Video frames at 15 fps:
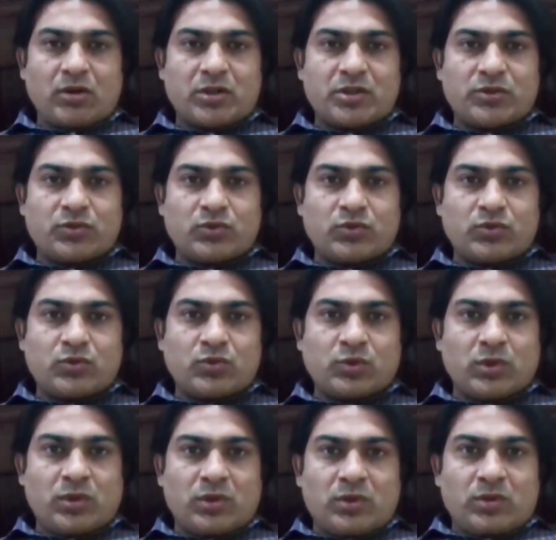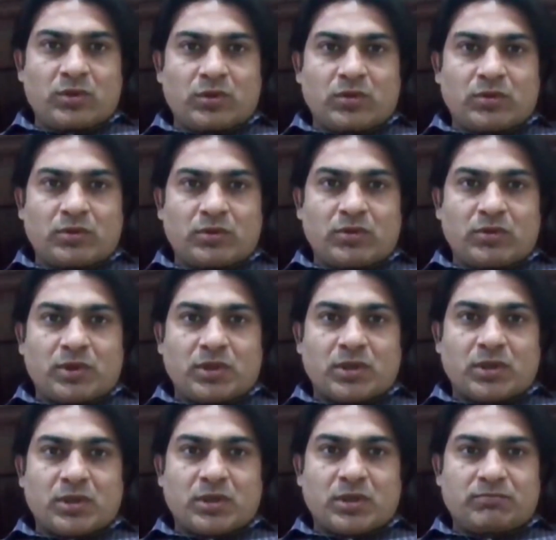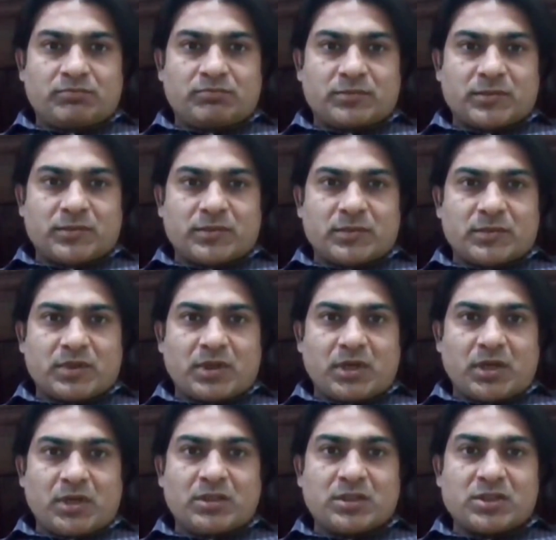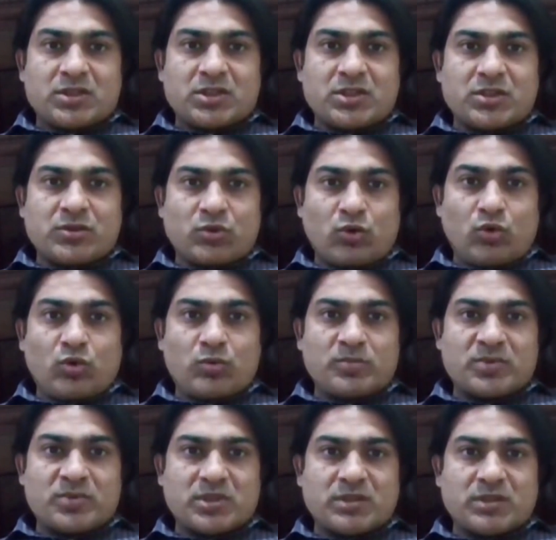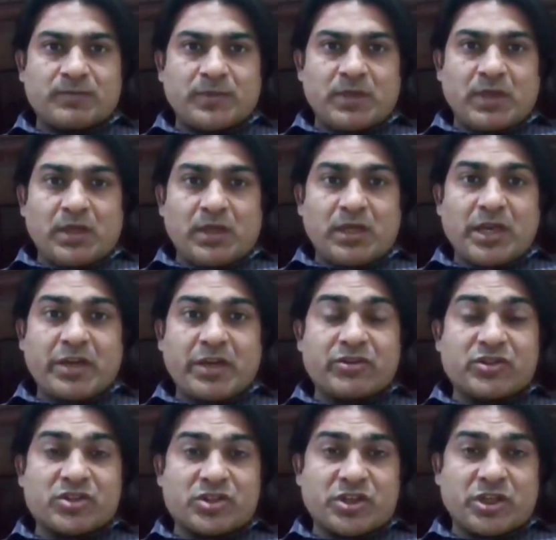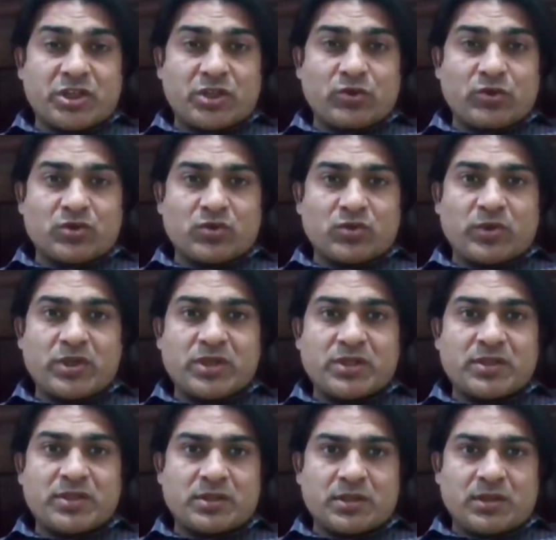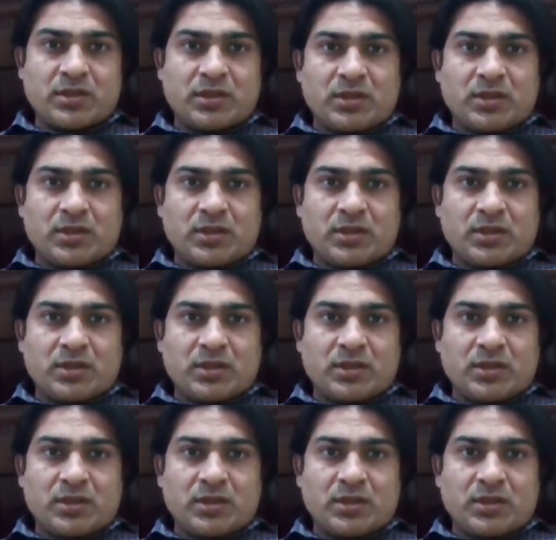or due to other syndromes like restrictive squints.